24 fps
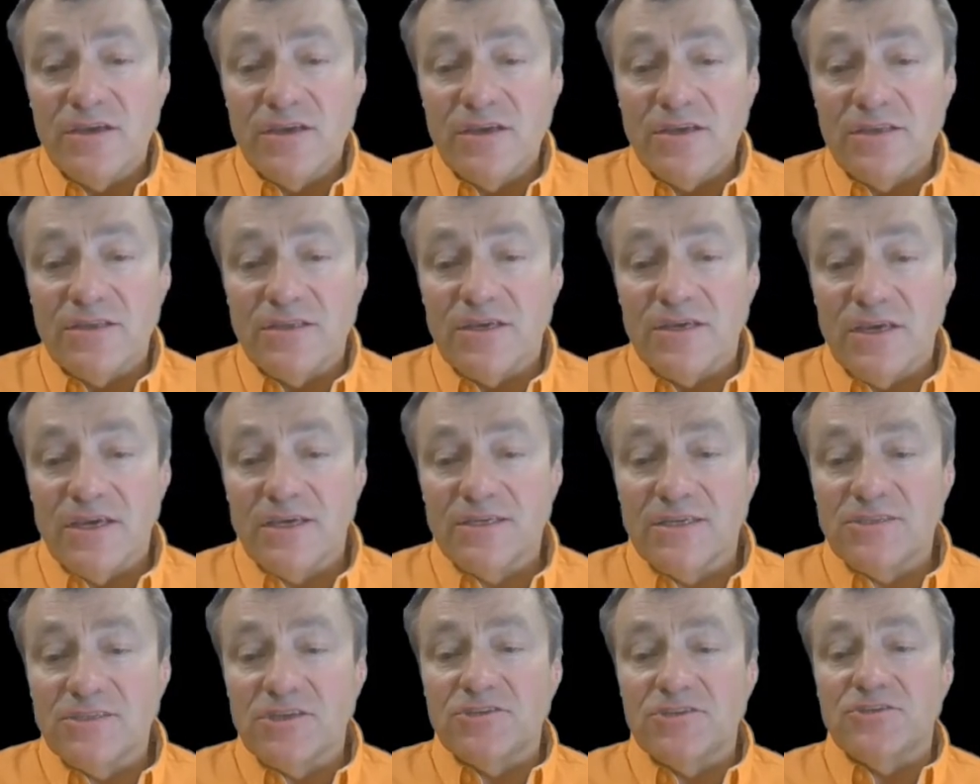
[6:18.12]
the
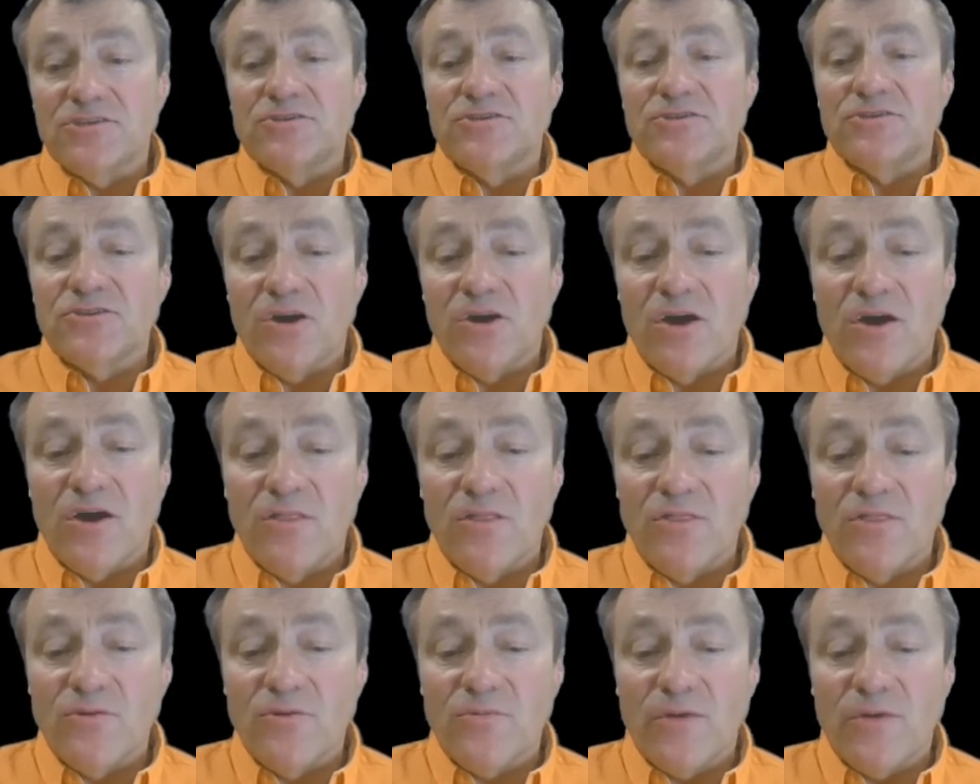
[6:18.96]
integers
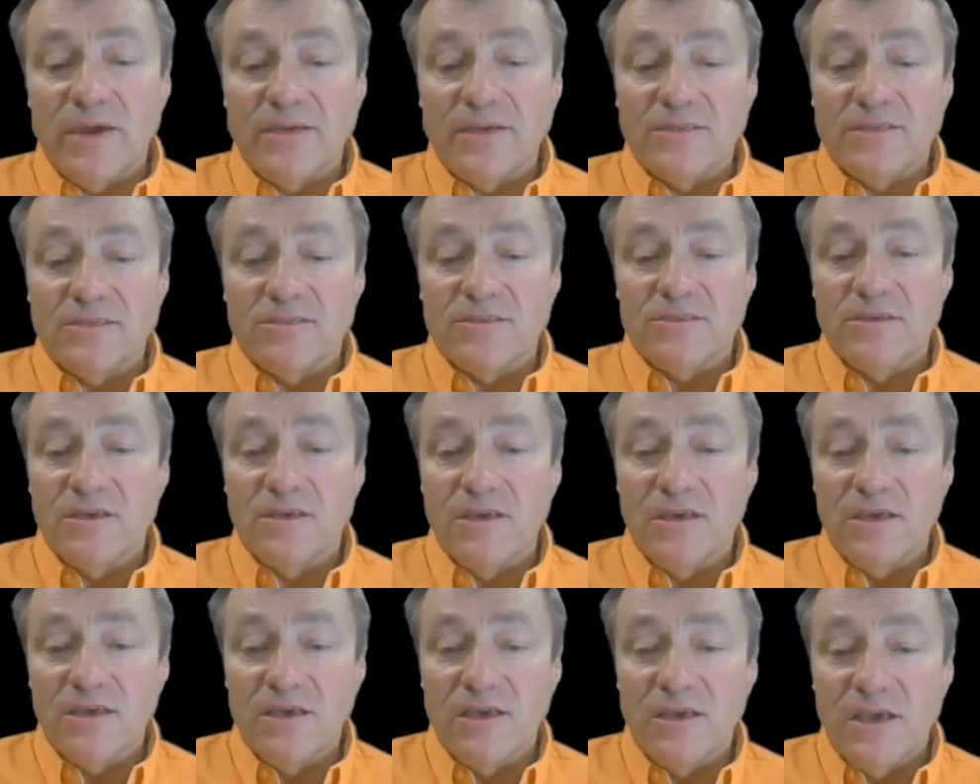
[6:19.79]
on the right,
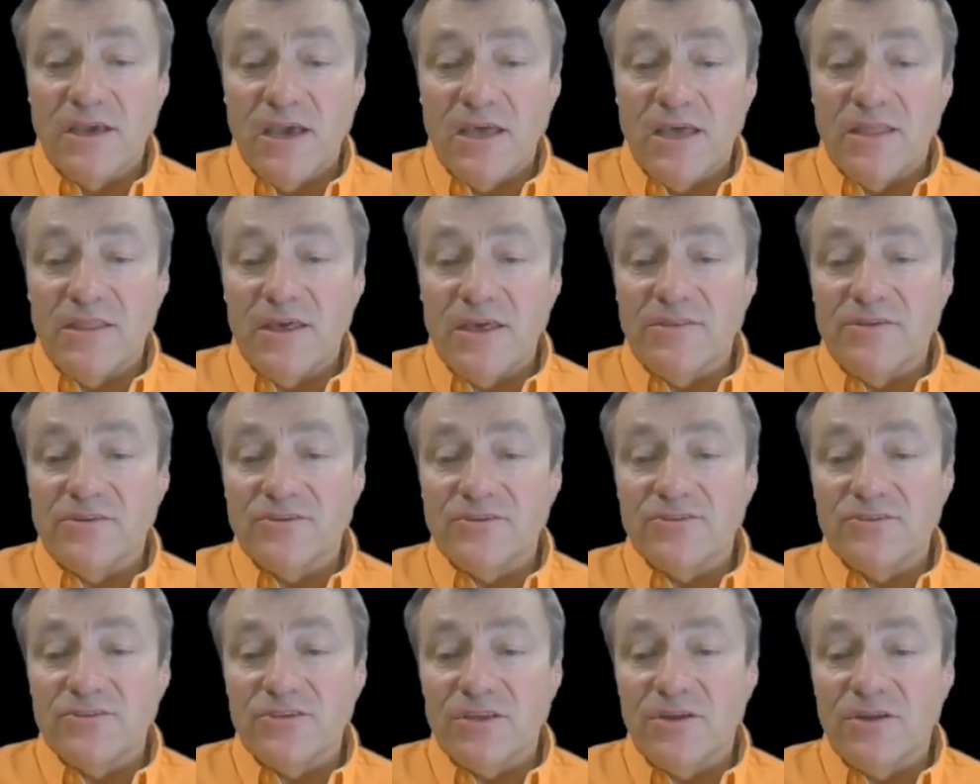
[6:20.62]
and then
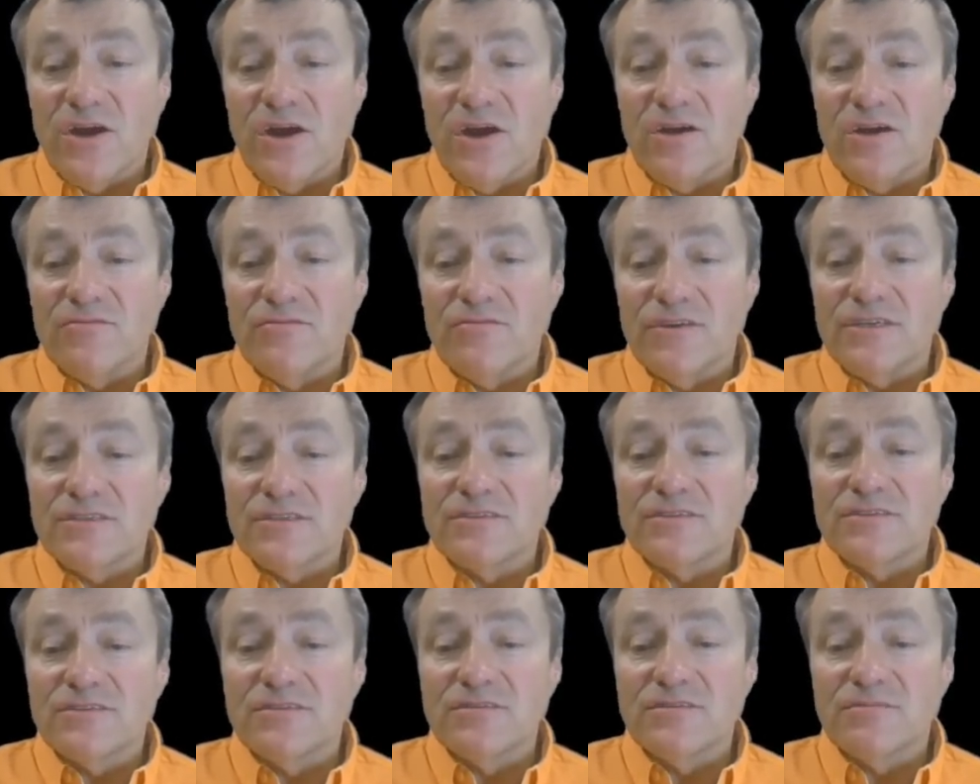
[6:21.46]
there's an
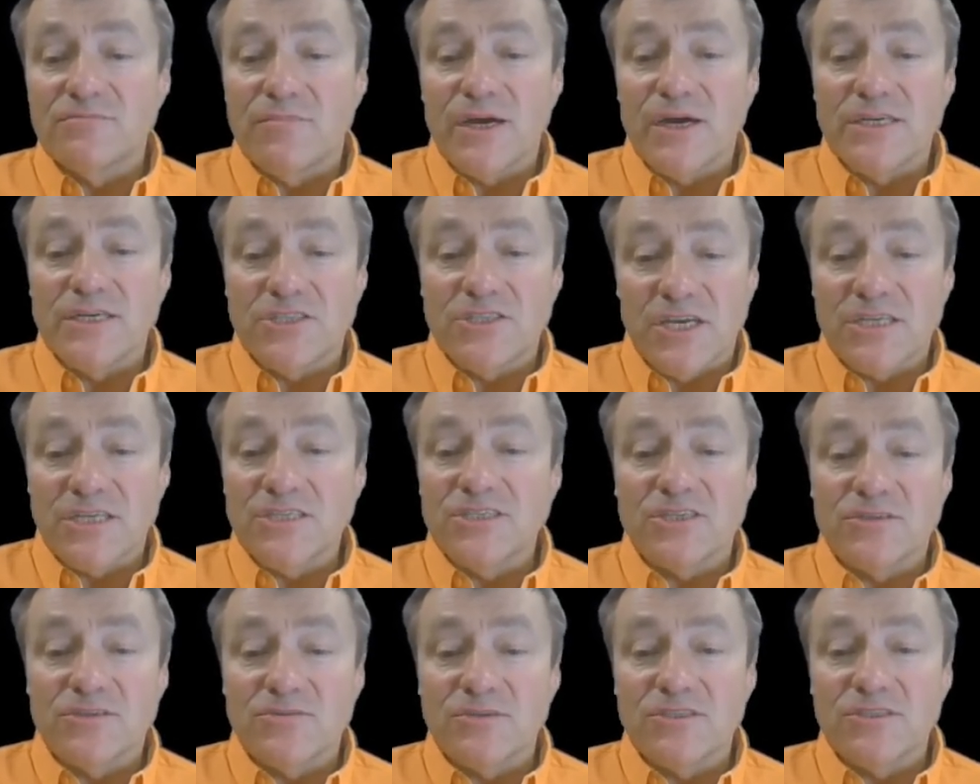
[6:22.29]
obvious
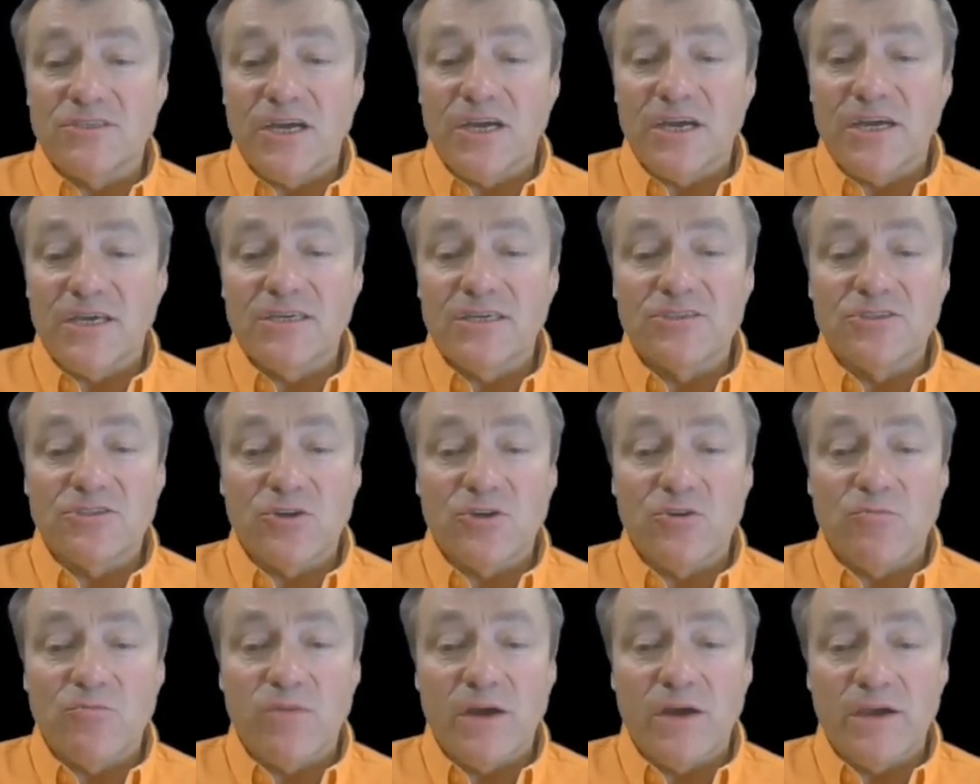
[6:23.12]
bijection, which I
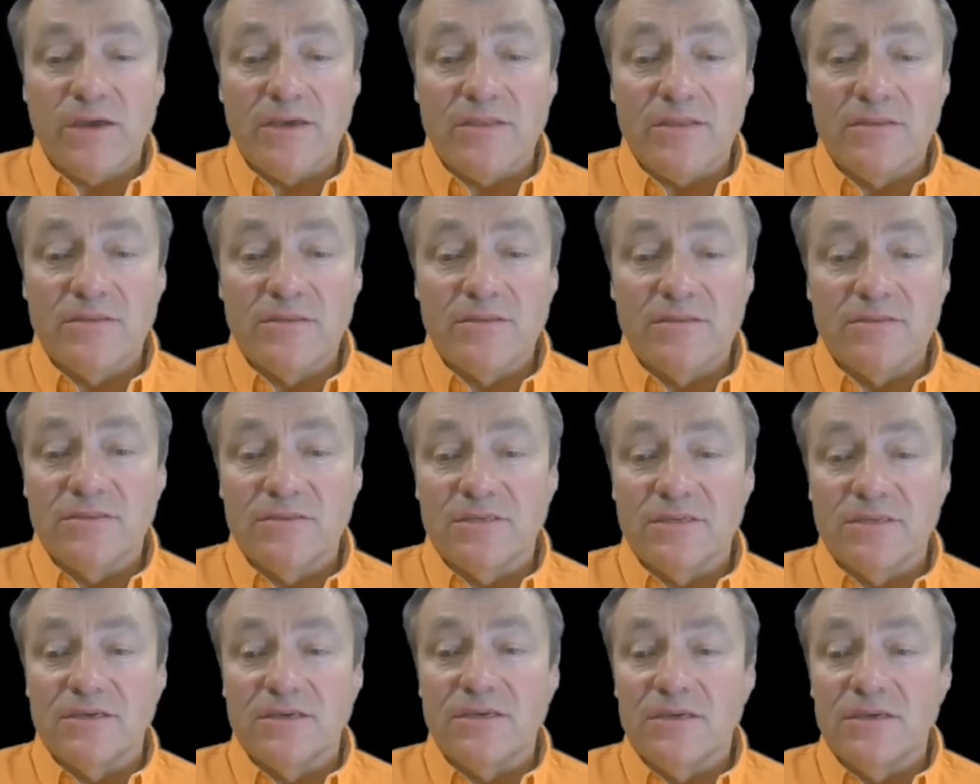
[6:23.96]
show by
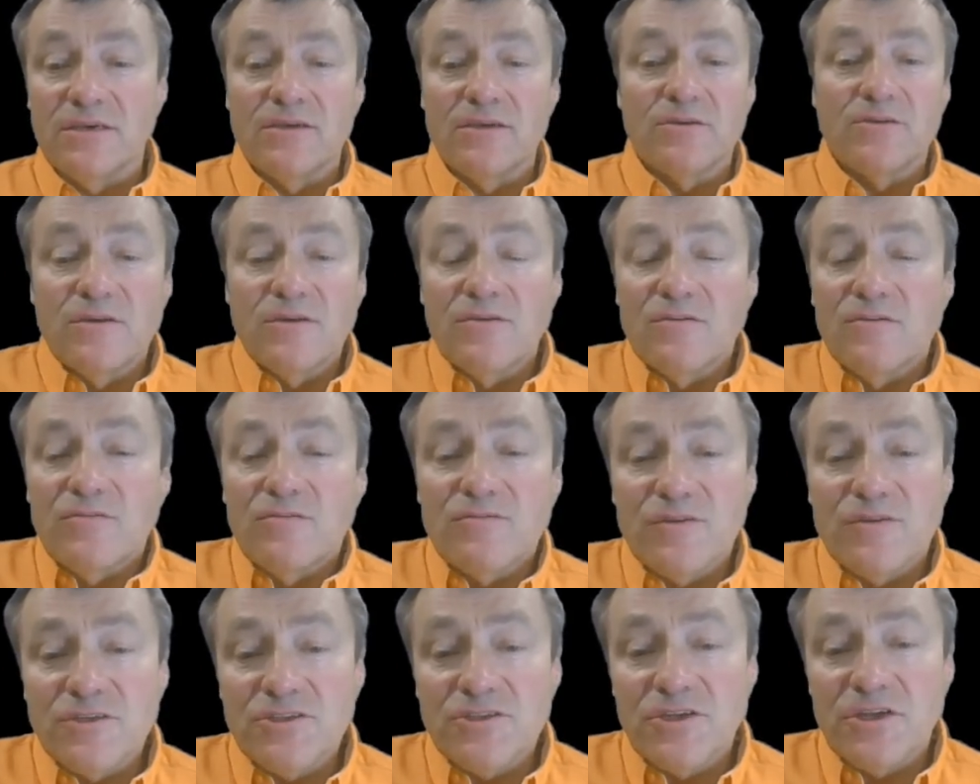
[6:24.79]
the
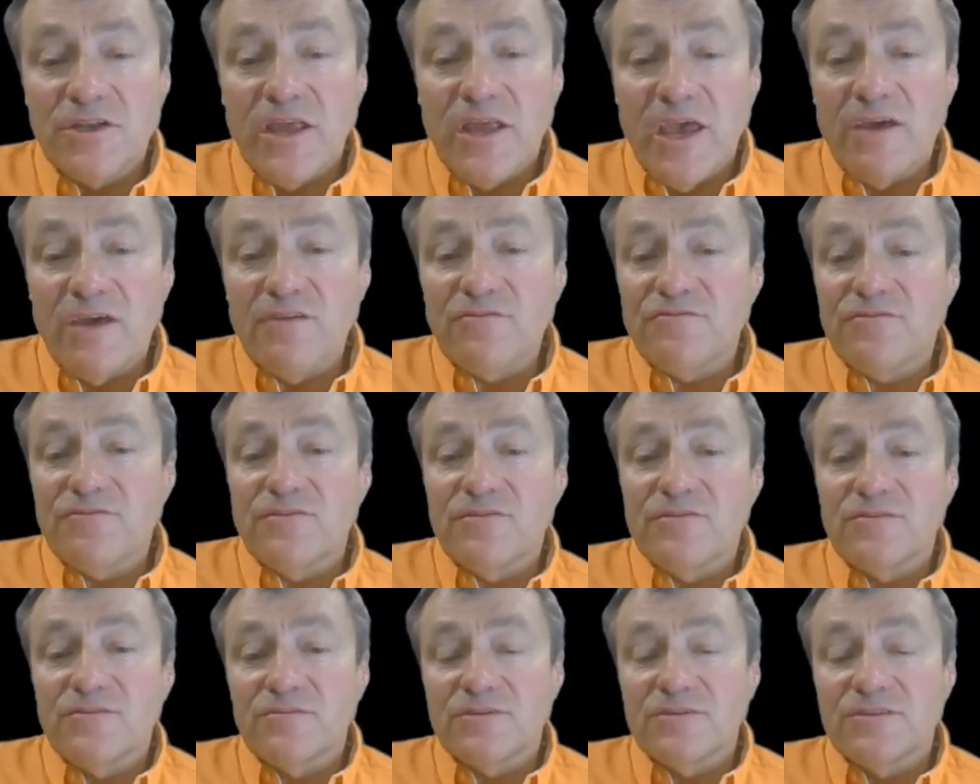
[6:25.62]
function
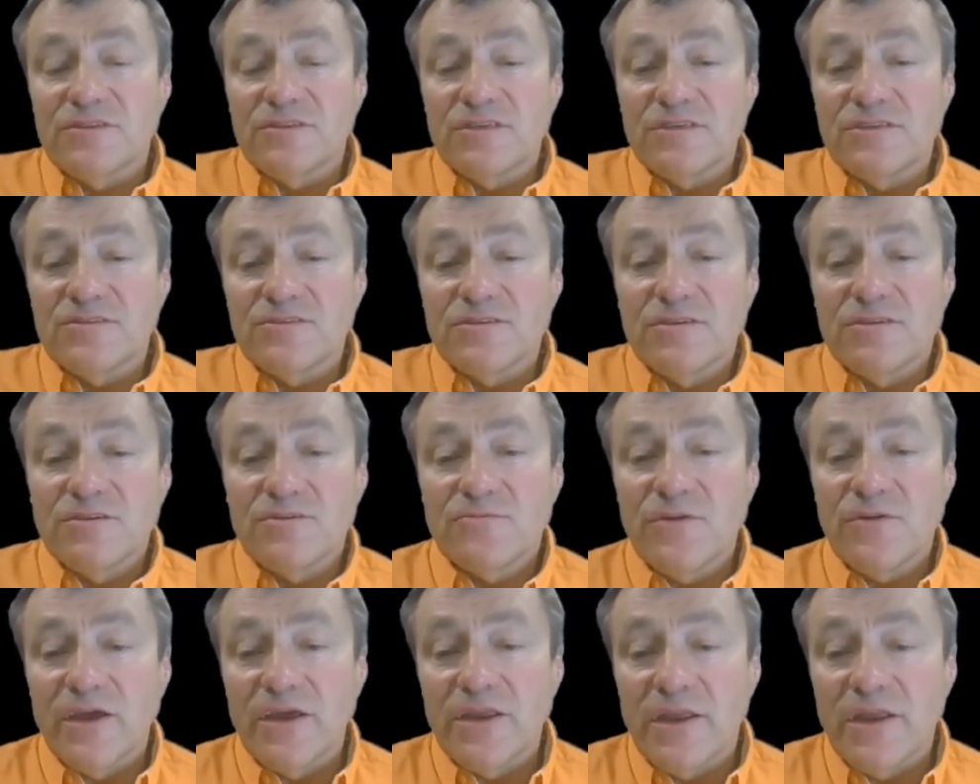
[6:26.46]
f with these
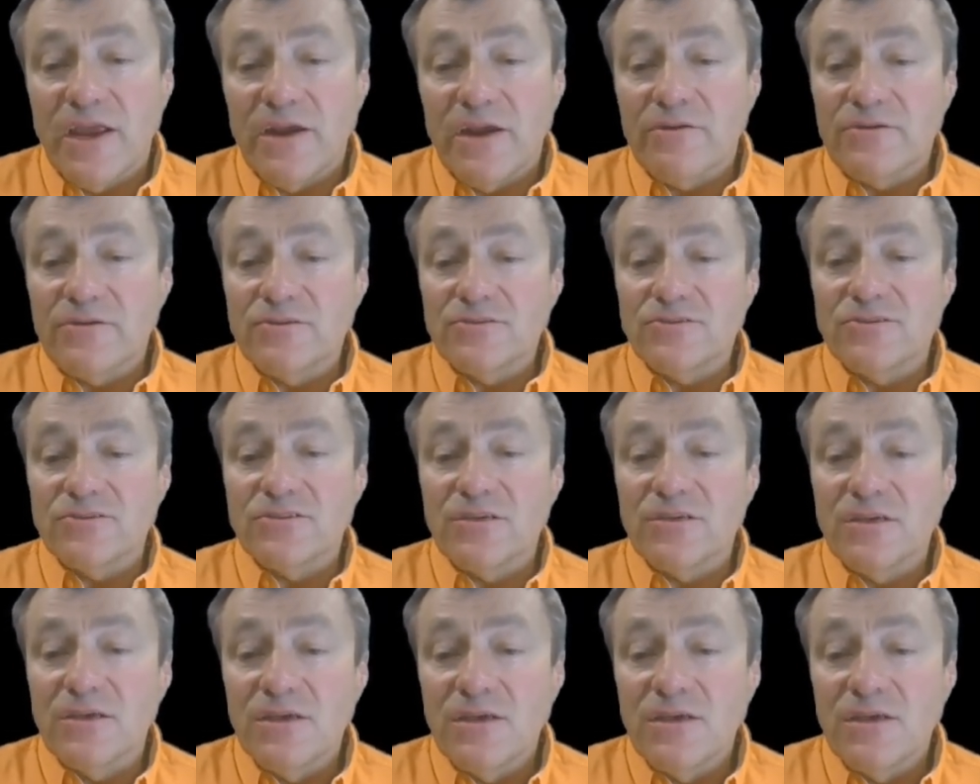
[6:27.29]
red arrows.